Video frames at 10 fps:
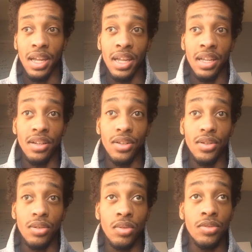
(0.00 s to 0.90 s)

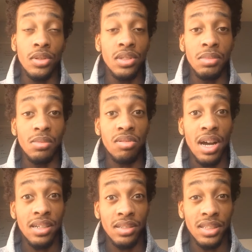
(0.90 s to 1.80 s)
and review some of the
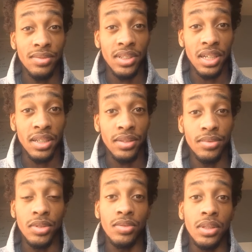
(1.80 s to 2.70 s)
projects that I've
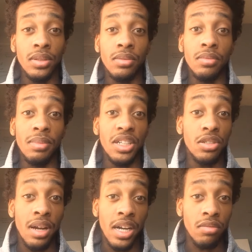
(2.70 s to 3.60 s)
done, review my
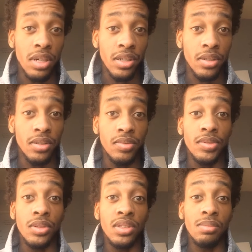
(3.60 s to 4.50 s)
track record,
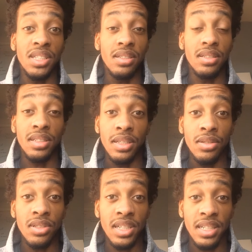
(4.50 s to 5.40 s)
review some of the
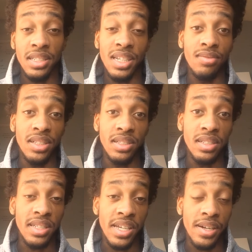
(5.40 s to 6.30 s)
skill sets that I've
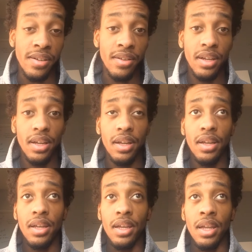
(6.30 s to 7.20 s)
listed there,
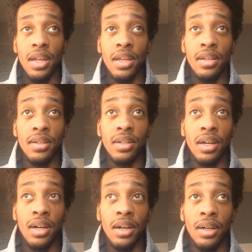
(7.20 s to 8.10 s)
and